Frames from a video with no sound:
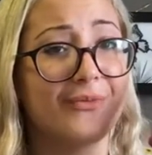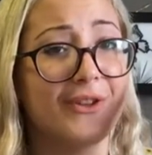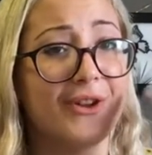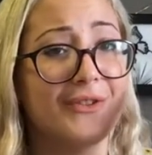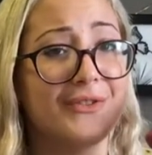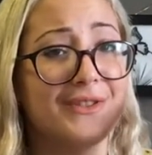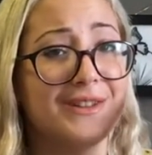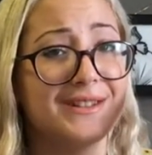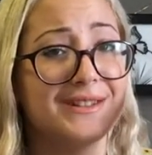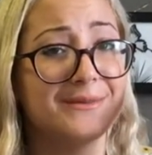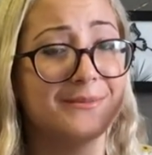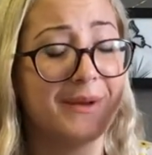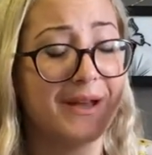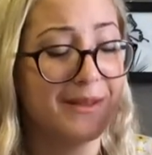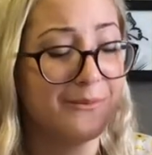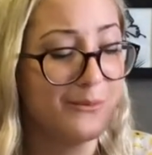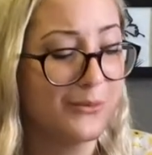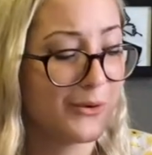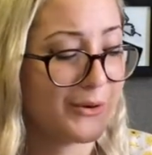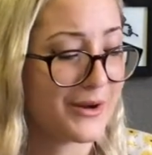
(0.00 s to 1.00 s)
got this
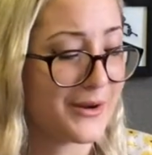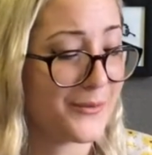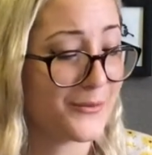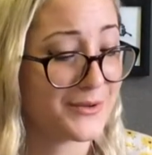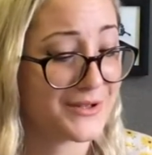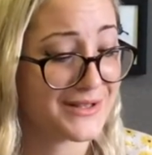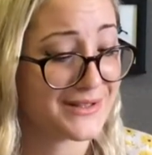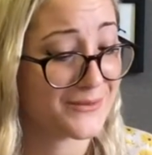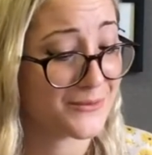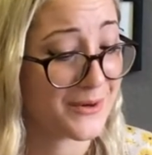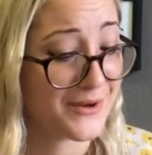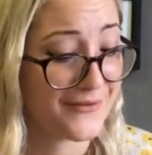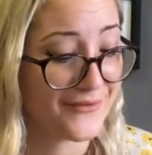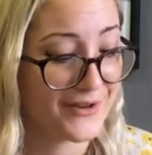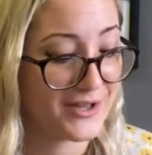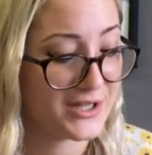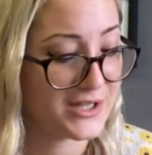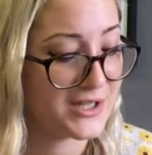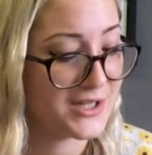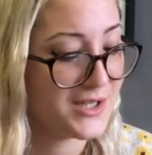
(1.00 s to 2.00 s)
bad boy, which is quite
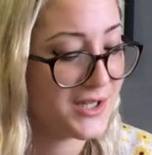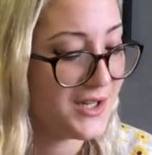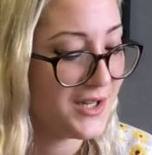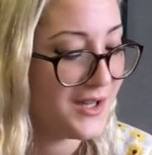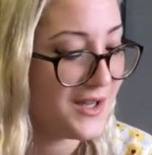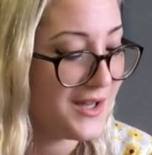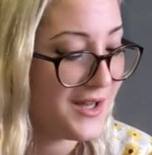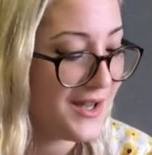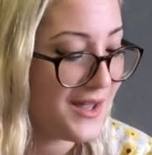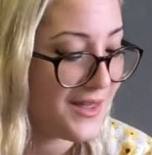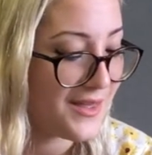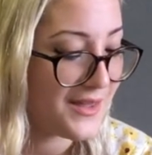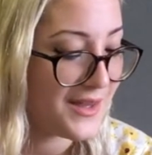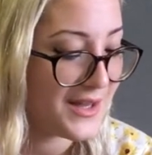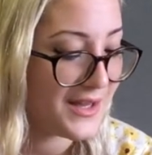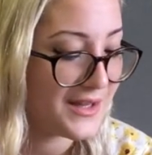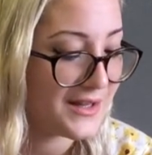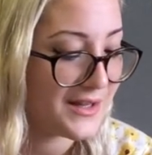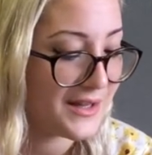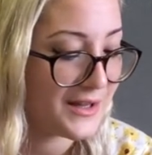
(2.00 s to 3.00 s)
fun.
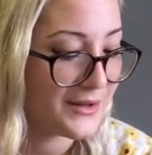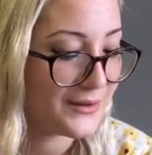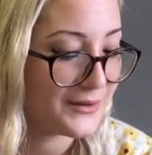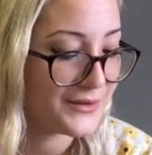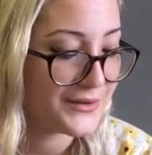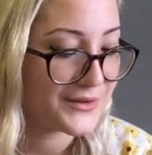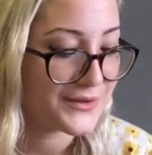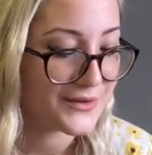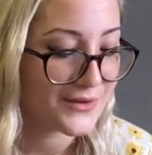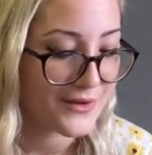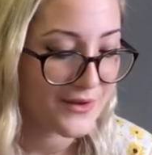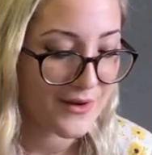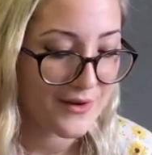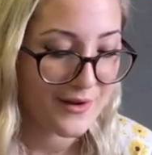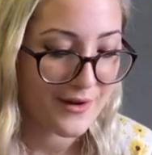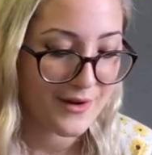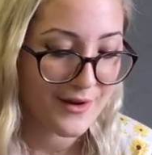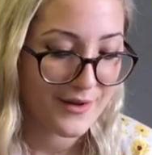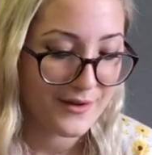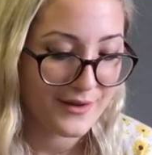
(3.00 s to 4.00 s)
Then I also
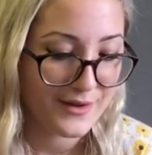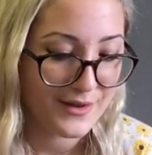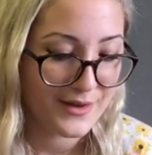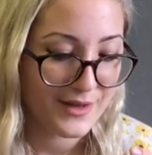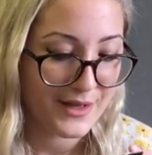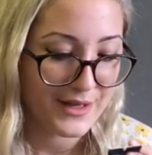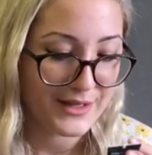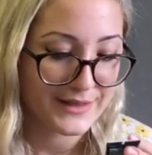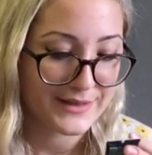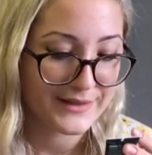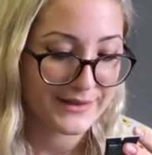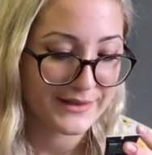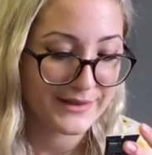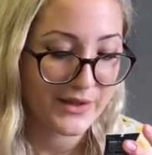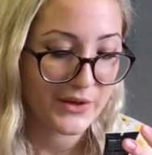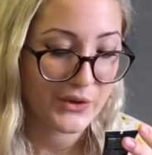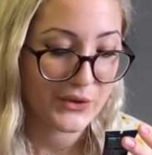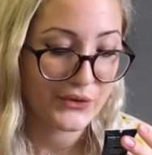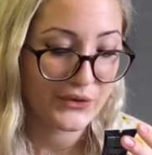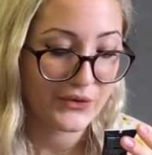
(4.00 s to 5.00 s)
got this
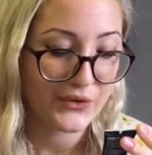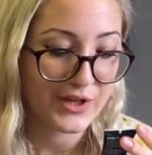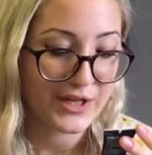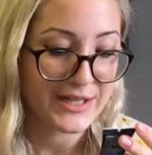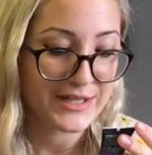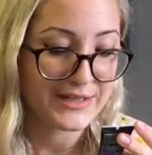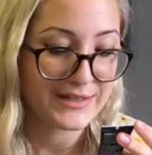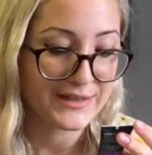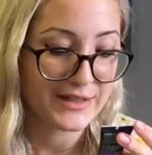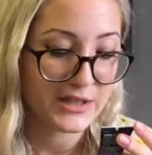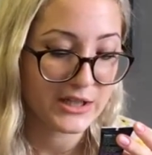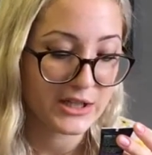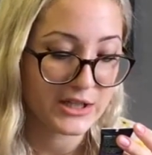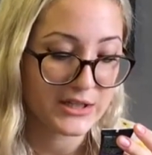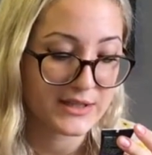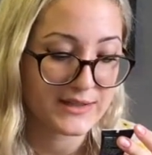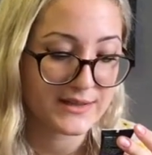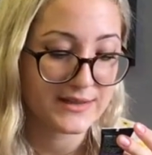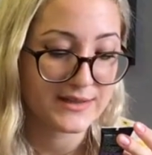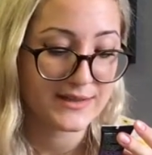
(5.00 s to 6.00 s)

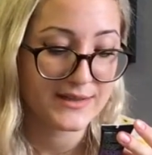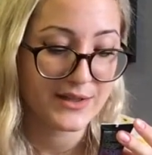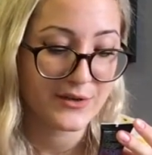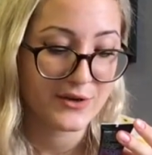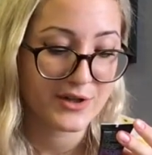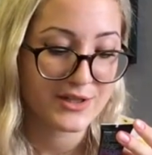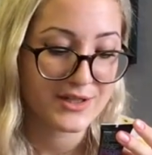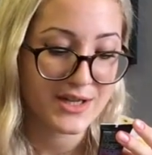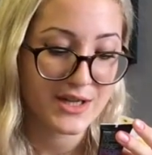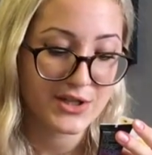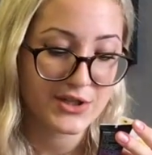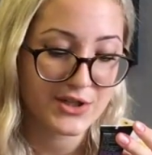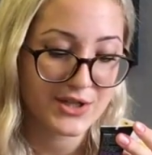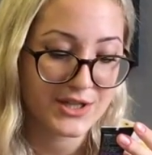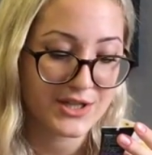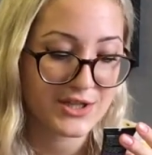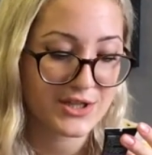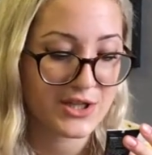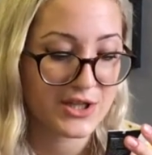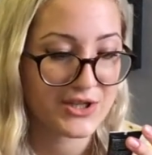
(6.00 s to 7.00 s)
Frida's Secret
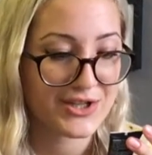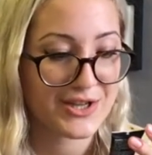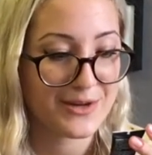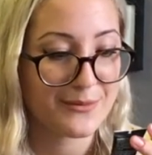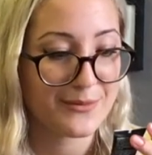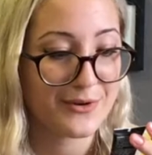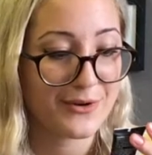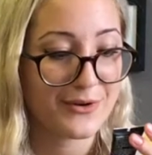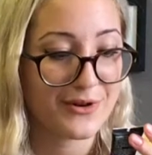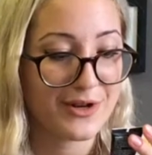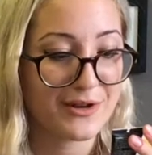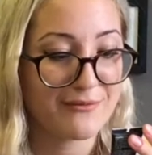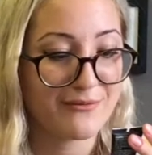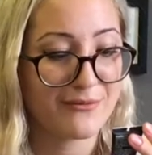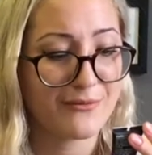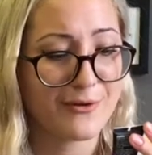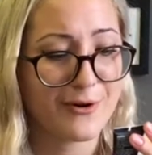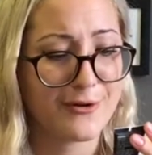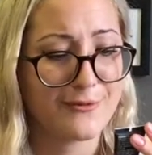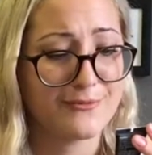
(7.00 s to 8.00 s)
Agent Touch-Up Cream
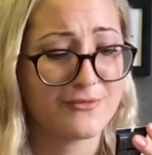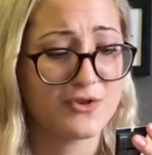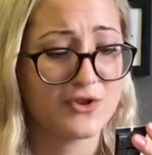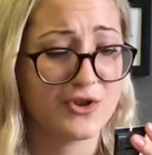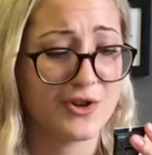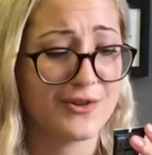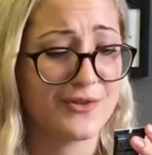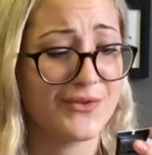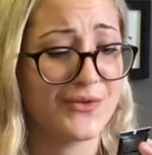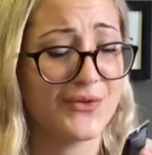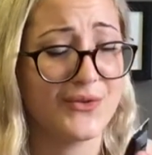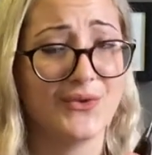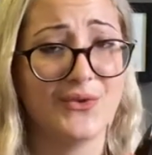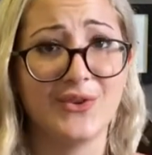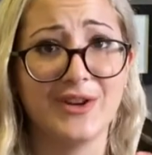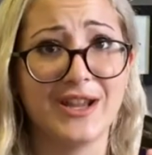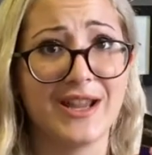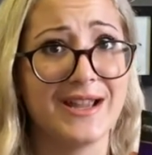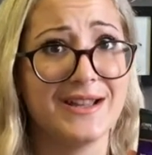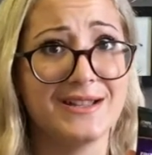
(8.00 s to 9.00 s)
from John
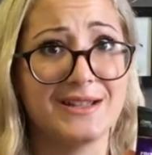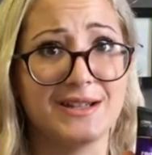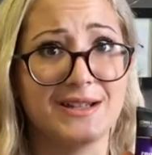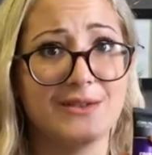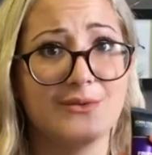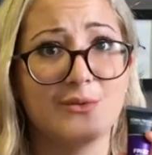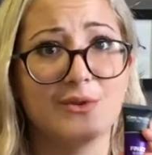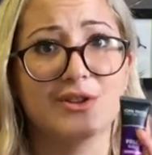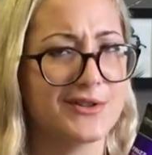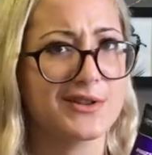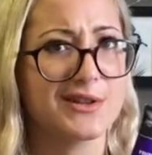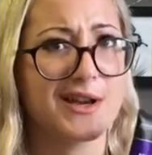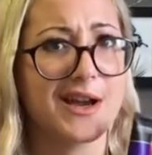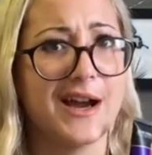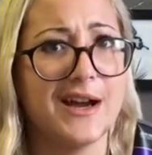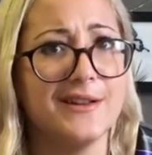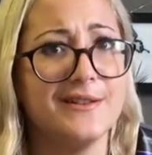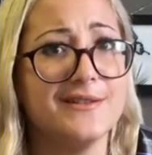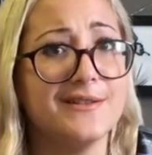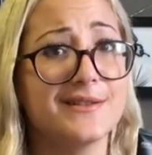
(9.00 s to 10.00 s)
Frieda, which
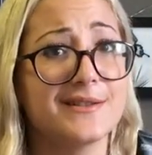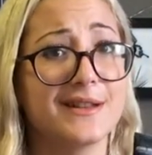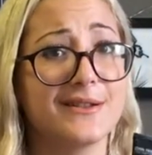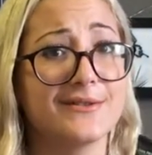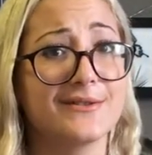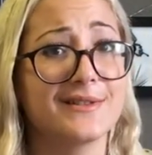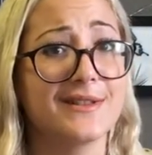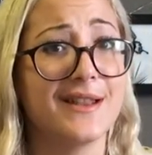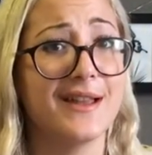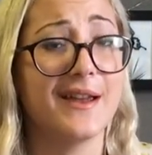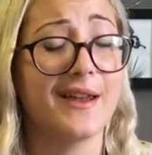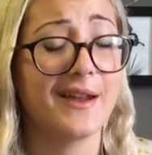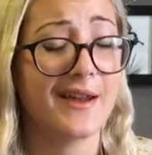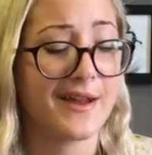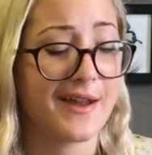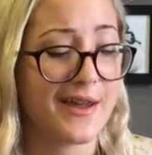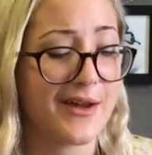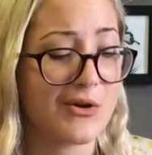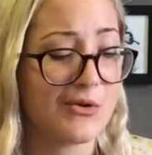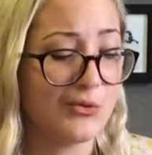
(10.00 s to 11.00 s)
kind of sounds like
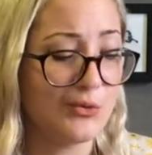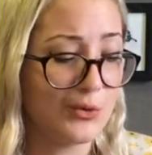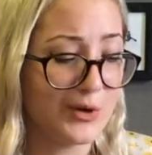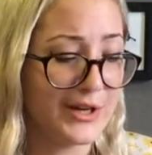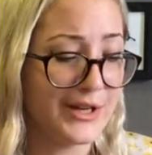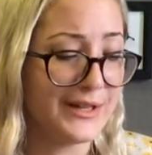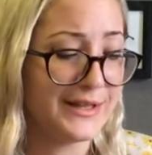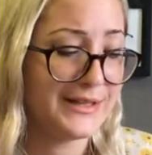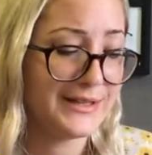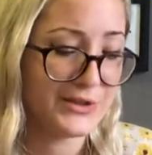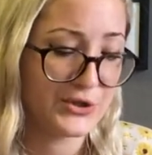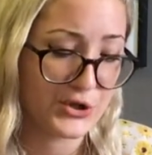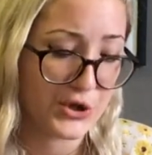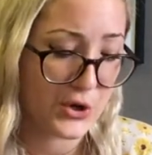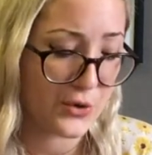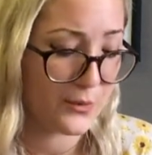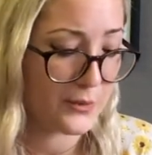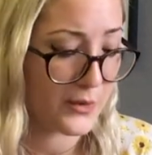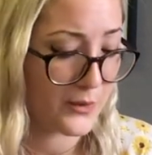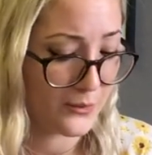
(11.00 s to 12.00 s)
a really
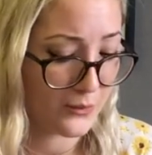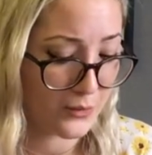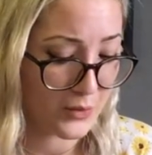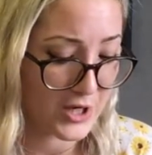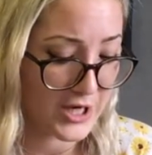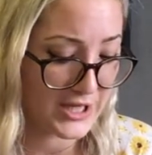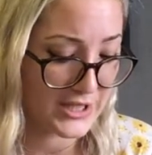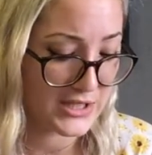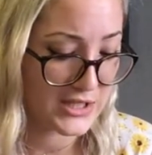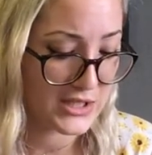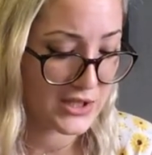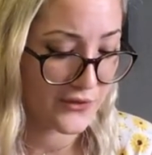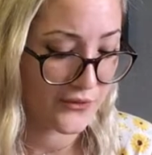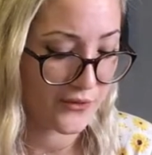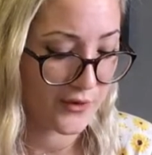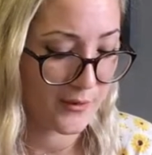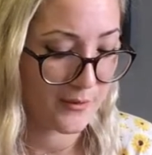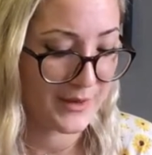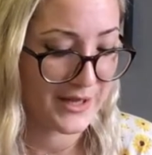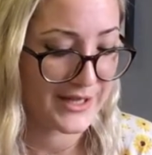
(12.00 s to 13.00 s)
dope brand
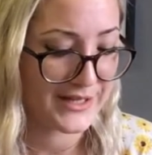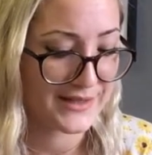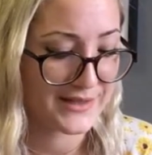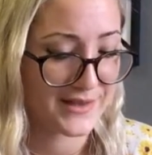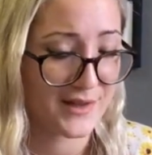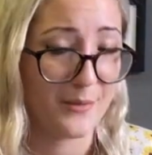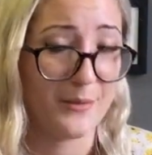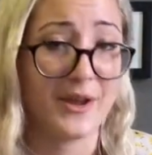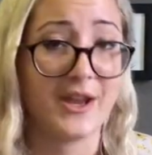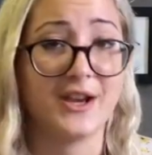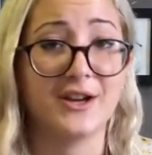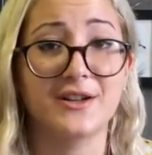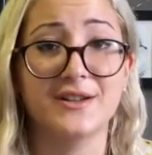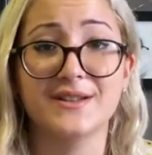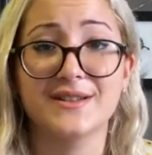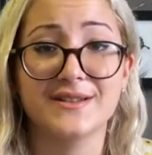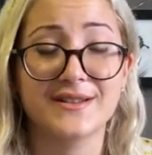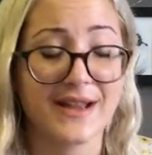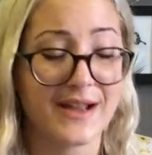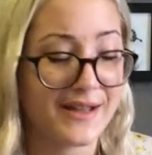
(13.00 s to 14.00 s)
from like some
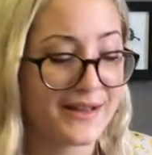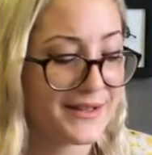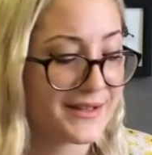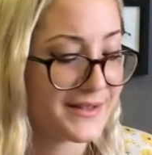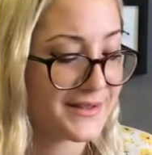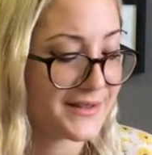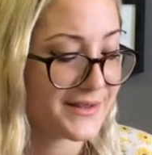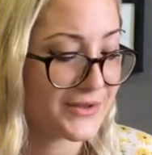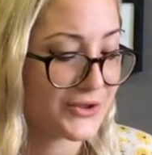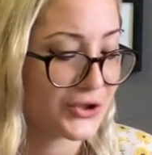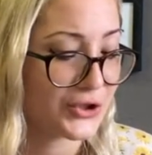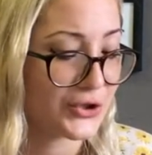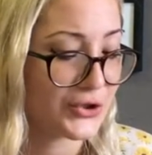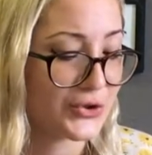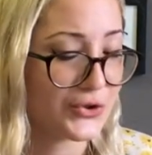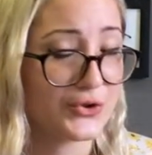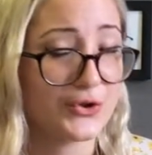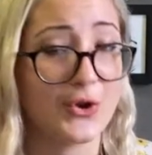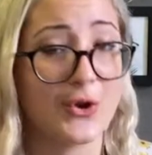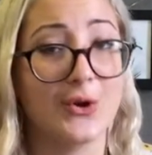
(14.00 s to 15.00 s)
hairstylist,
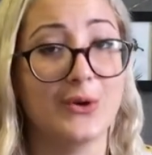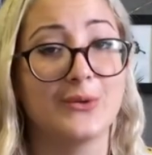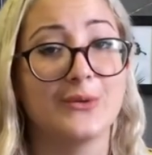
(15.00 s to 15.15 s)
so